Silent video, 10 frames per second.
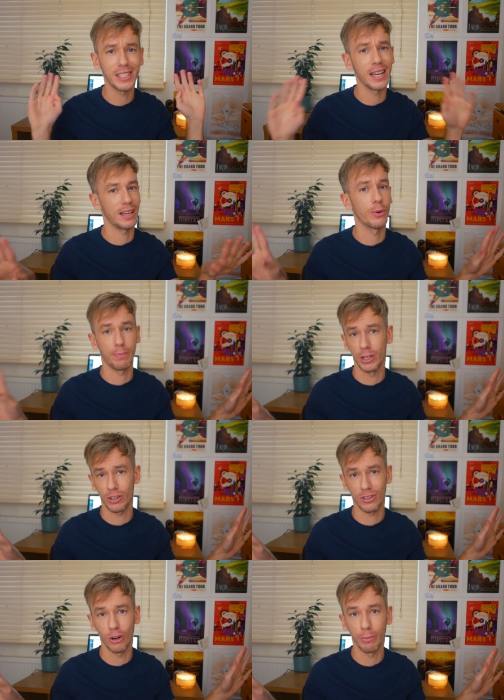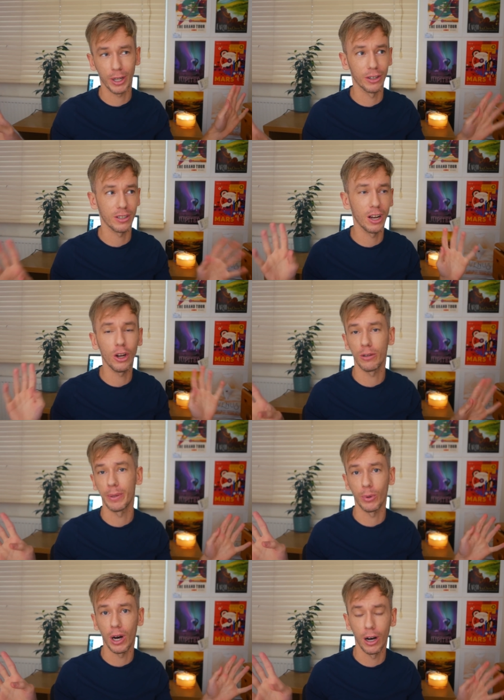take that with a pinch of salt because a lot of
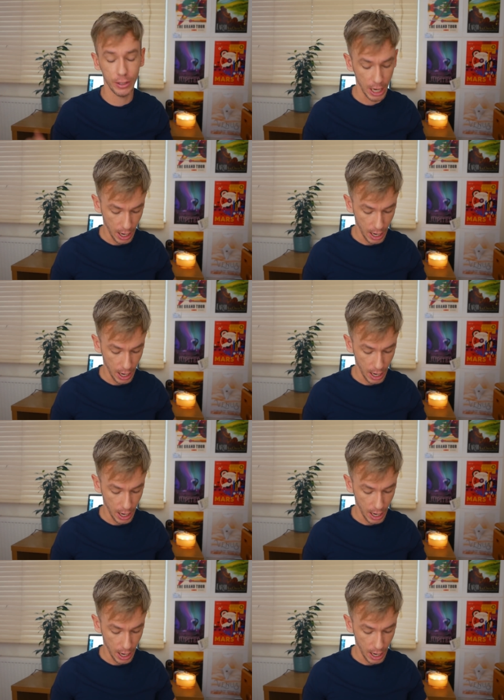people aren't.